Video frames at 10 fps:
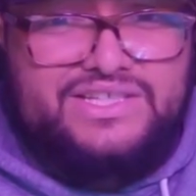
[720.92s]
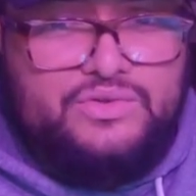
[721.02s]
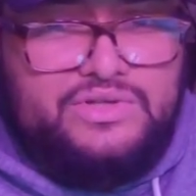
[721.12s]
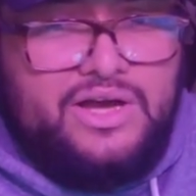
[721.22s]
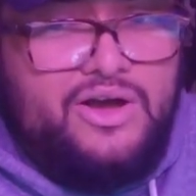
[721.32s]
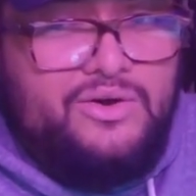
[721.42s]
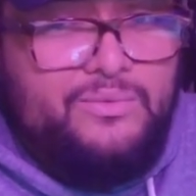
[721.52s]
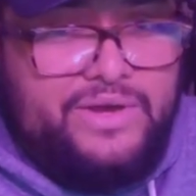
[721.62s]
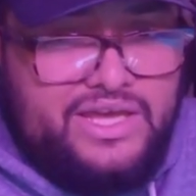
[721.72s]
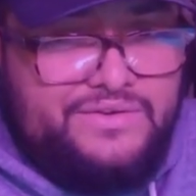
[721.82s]
LOONA
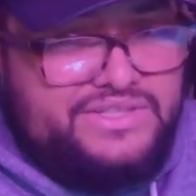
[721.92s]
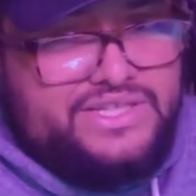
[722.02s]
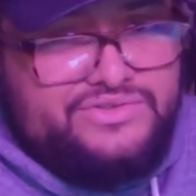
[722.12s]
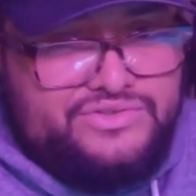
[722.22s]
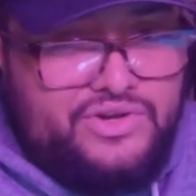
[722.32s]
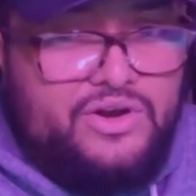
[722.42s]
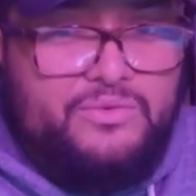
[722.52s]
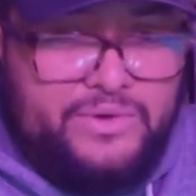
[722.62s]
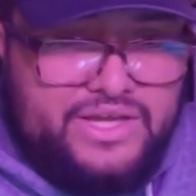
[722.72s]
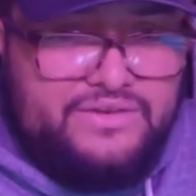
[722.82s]
on Wave. Itari
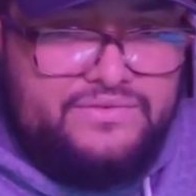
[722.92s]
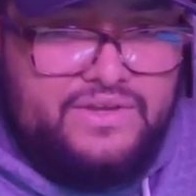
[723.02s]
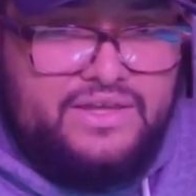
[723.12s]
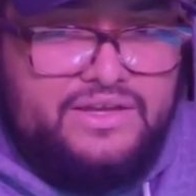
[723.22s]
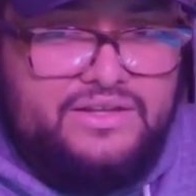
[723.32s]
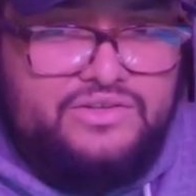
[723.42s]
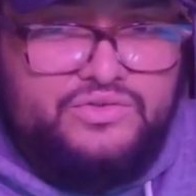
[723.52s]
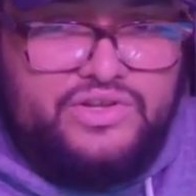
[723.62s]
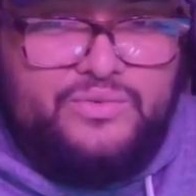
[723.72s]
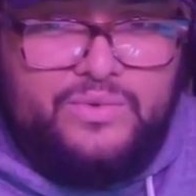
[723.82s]
on Wave.
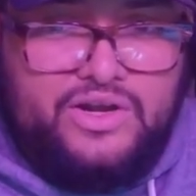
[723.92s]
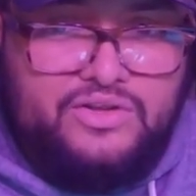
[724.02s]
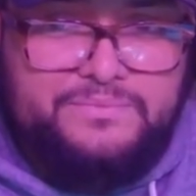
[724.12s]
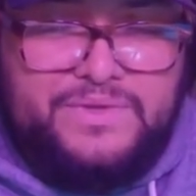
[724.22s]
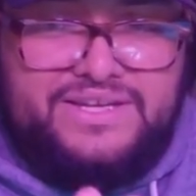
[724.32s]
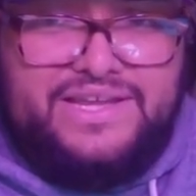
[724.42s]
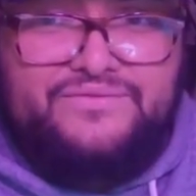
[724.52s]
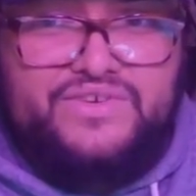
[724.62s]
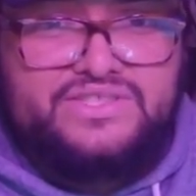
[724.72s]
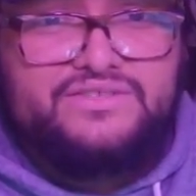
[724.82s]
No, the World Midnight
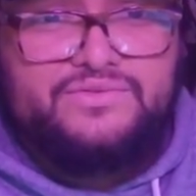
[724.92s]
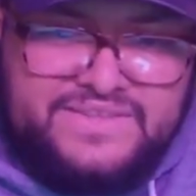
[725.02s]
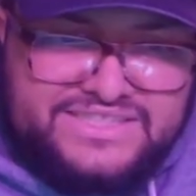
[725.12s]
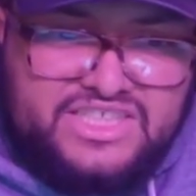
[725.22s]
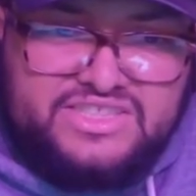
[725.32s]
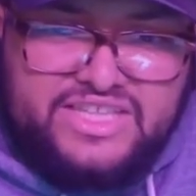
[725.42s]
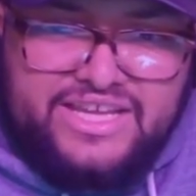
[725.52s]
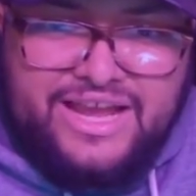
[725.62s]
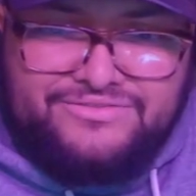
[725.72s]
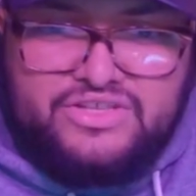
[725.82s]
Festival. That's the
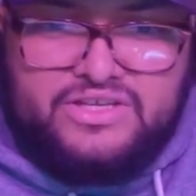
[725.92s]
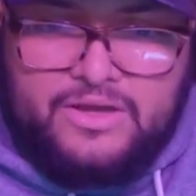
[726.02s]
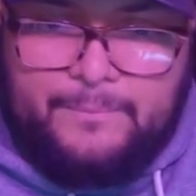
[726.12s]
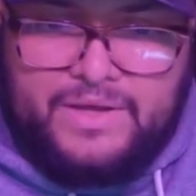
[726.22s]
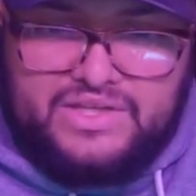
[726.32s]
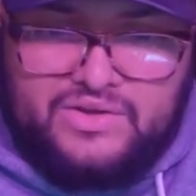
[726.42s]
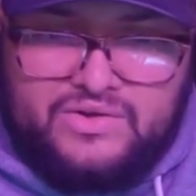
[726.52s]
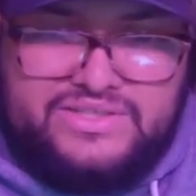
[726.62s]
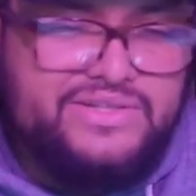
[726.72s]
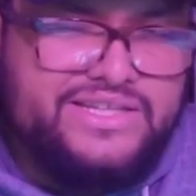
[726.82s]
day after the comeback, yo.
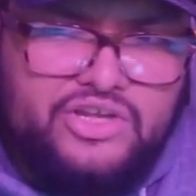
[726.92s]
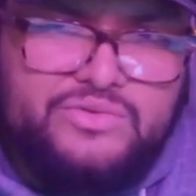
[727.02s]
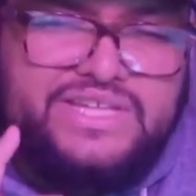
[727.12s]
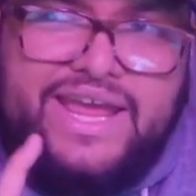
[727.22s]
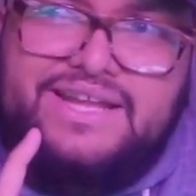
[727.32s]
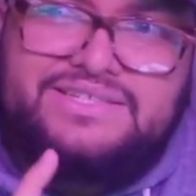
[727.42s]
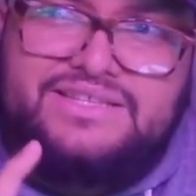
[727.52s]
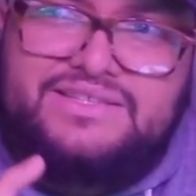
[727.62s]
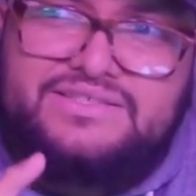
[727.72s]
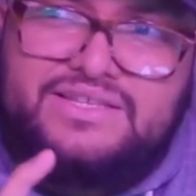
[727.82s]
I thought it was the
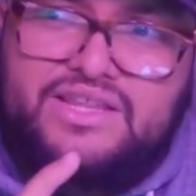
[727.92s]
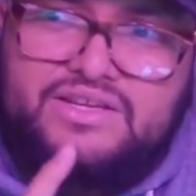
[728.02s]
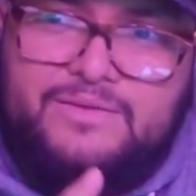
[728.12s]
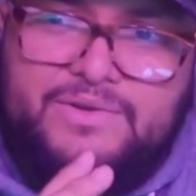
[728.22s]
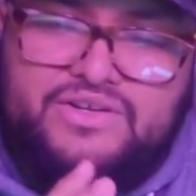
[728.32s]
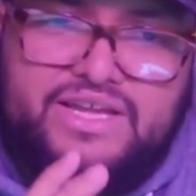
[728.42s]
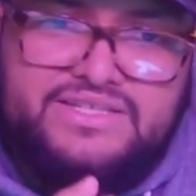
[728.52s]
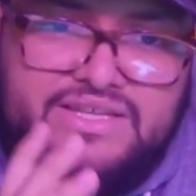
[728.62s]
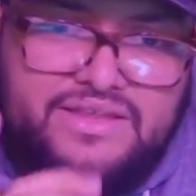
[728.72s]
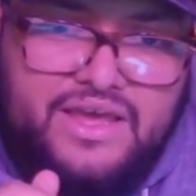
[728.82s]
18th. There's another comeback on the
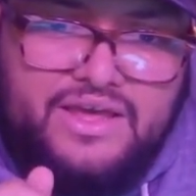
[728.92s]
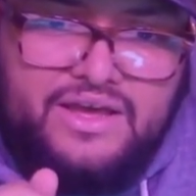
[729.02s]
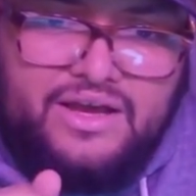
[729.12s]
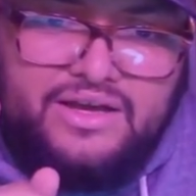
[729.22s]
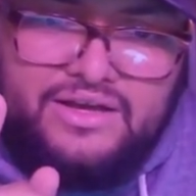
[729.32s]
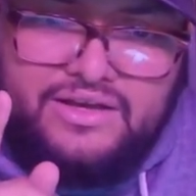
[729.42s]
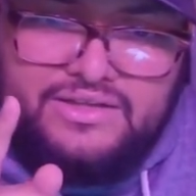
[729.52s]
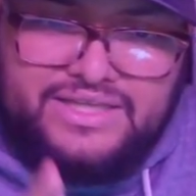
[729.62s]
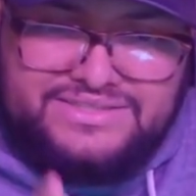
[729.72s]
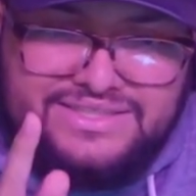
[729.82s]
18th.
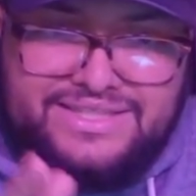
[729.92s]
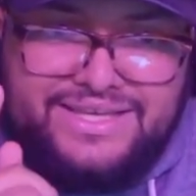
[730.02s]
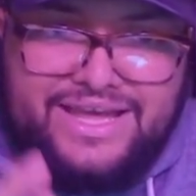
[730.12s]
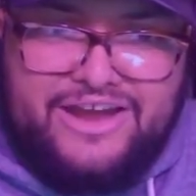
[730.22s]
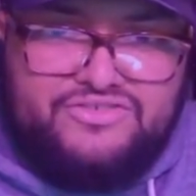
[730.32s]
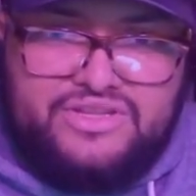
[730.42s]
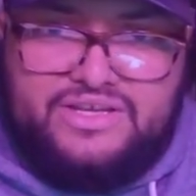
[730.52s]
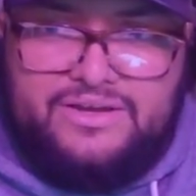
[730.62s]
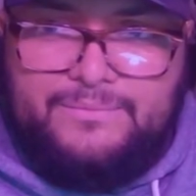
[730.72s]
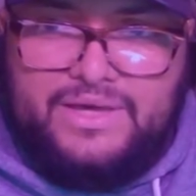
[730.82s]
Uh, that's the day after the
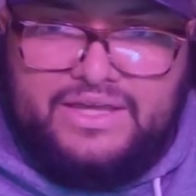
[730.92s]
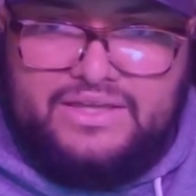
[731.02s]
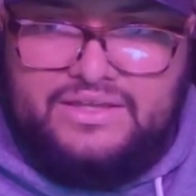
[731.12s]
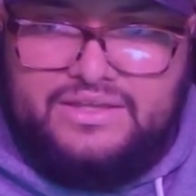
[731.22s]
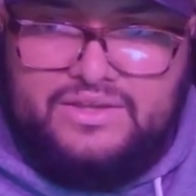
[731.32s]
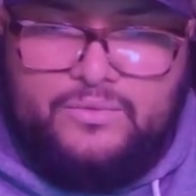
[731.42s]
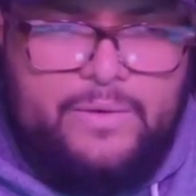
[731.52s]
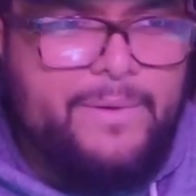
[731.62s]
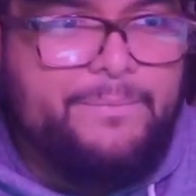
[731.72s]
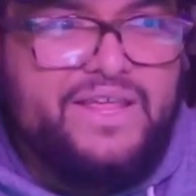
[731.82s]
comeback.
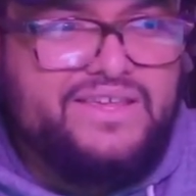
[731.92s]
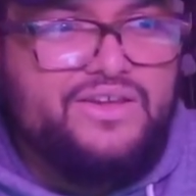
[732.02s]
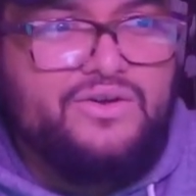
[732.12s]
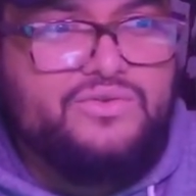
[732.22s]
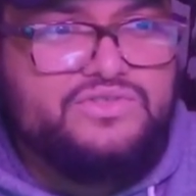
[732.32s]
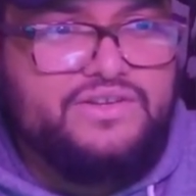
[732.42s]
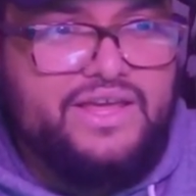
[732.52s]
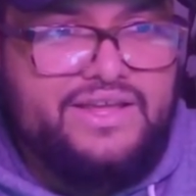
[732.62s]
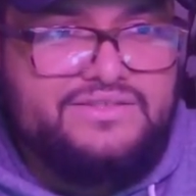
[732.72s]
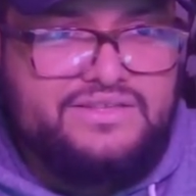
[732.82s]
Why am I blanking on who's on the
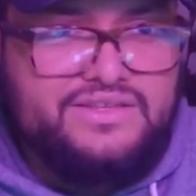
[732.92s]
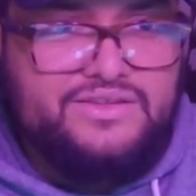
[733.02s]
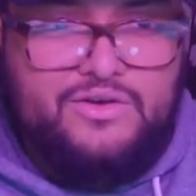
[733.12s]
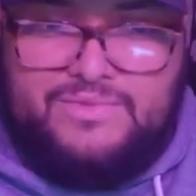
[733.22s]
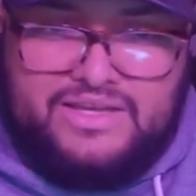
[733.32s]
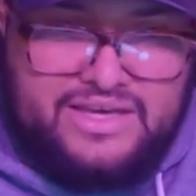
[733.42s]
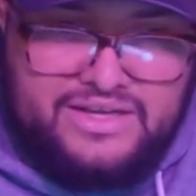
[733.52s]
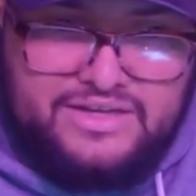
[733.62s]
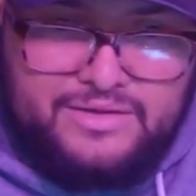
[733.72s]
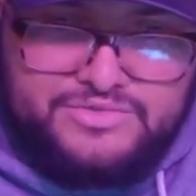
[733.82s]
18th? Oh my
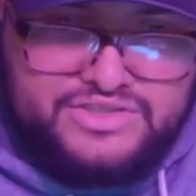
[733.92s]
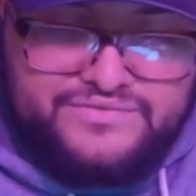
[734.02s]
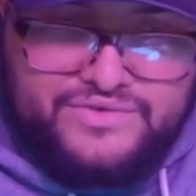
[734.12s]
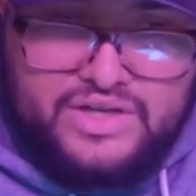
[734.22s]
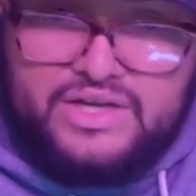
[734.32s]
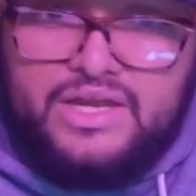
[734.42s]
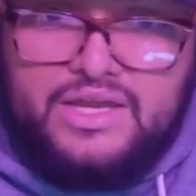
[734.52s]
god, I'm such a fraud.